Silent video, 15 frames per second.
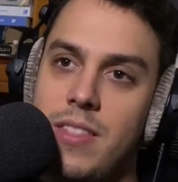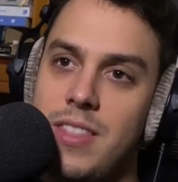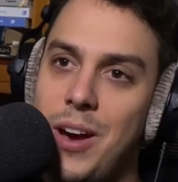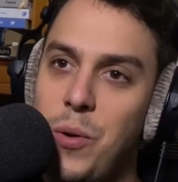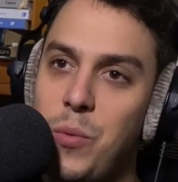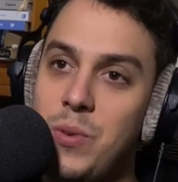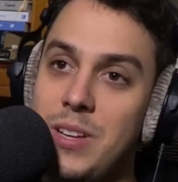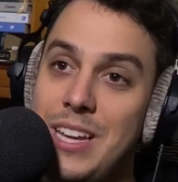That
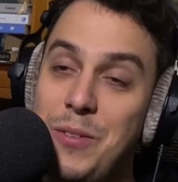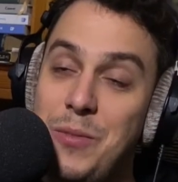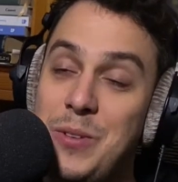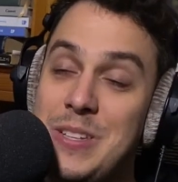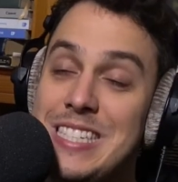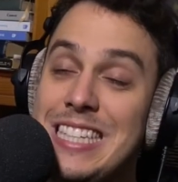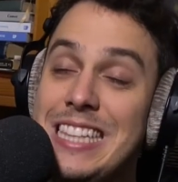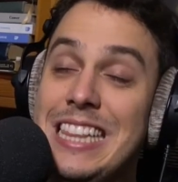w- it
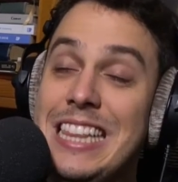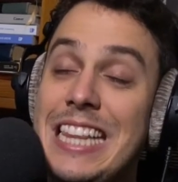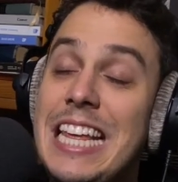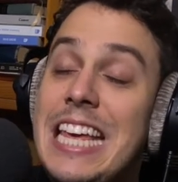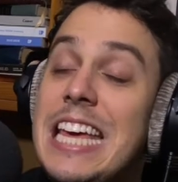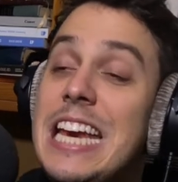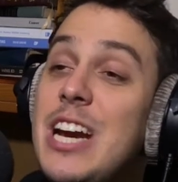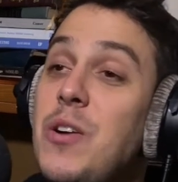was
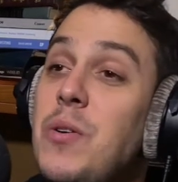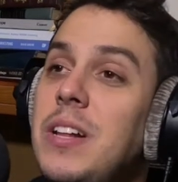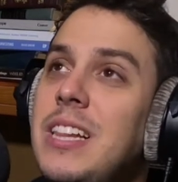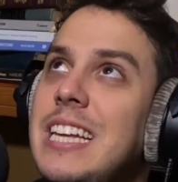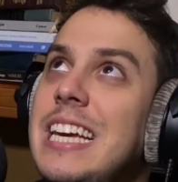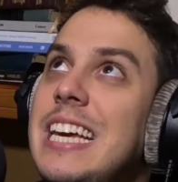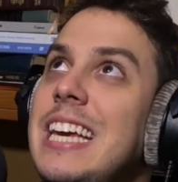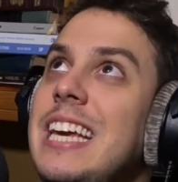
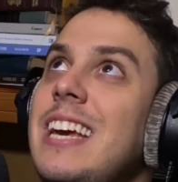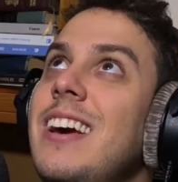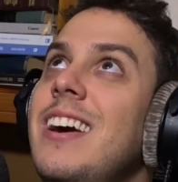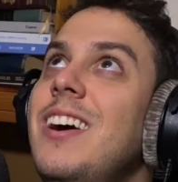literally,